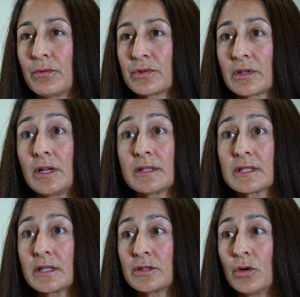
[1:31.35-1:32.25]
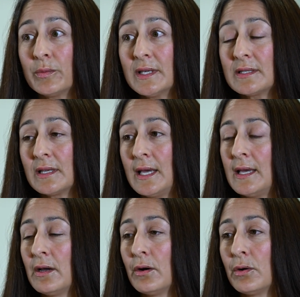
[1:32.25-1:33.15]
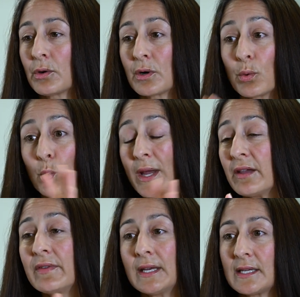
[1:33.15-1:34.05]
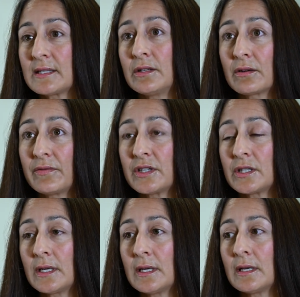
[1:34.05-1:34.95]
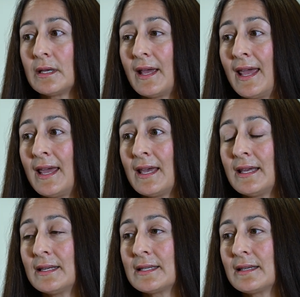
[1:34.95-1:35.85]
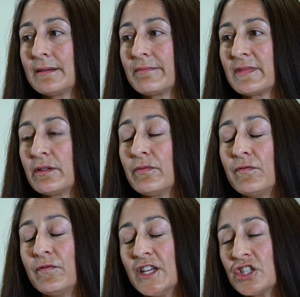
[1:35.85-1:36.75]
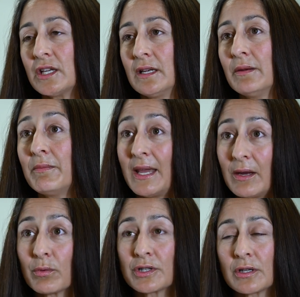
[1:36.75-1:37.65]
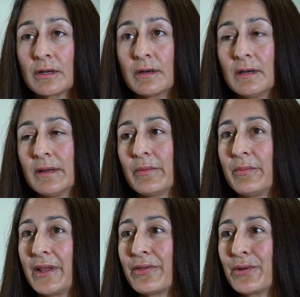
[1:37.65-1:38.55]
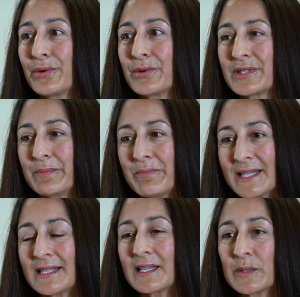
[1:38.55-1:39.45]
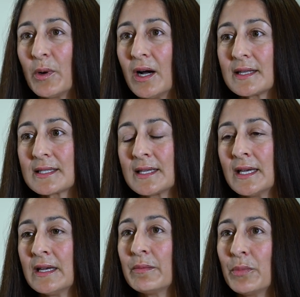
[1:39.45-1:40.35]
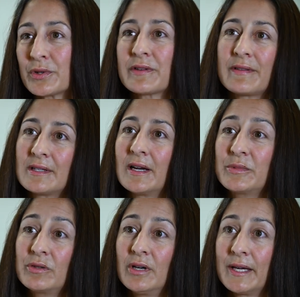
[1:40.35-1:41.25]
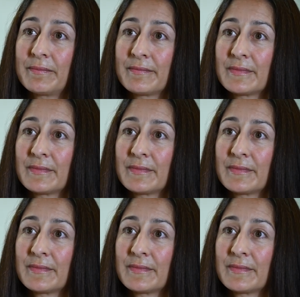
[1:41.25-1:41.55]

Those are called scotomas or waviness to your vision. And the vision may return, but those missing spots most of the time do not.